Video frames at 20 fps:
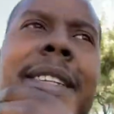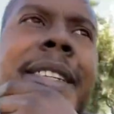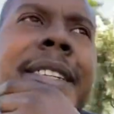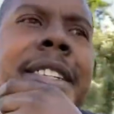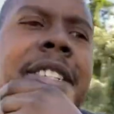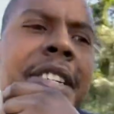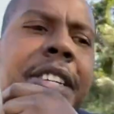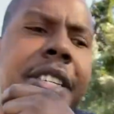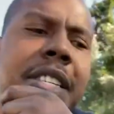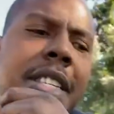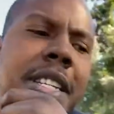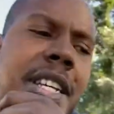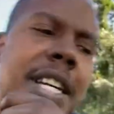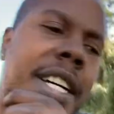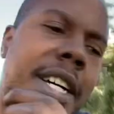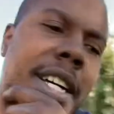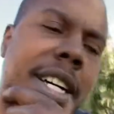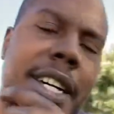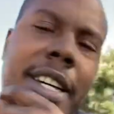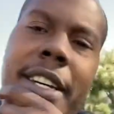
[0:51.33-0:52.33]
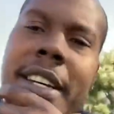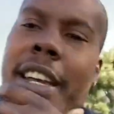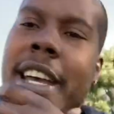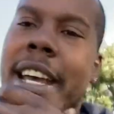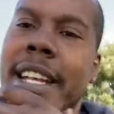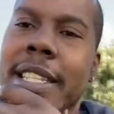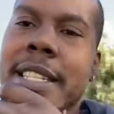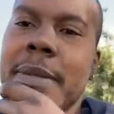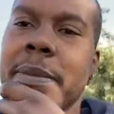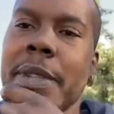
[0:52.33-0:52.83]
just uh,
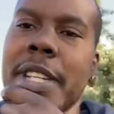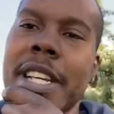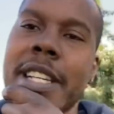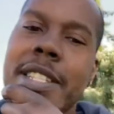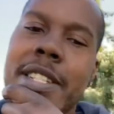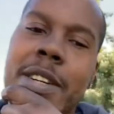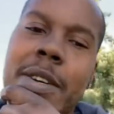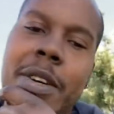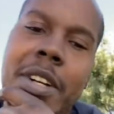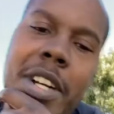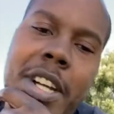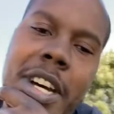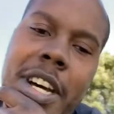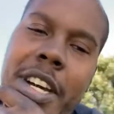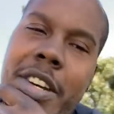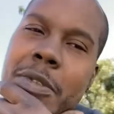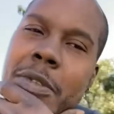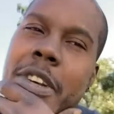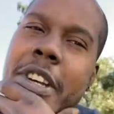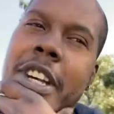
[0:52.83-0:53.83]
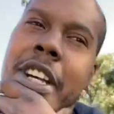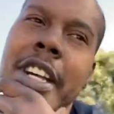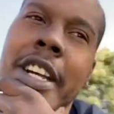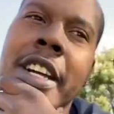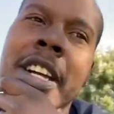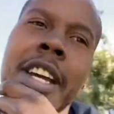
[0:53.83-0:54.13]
had some things going on where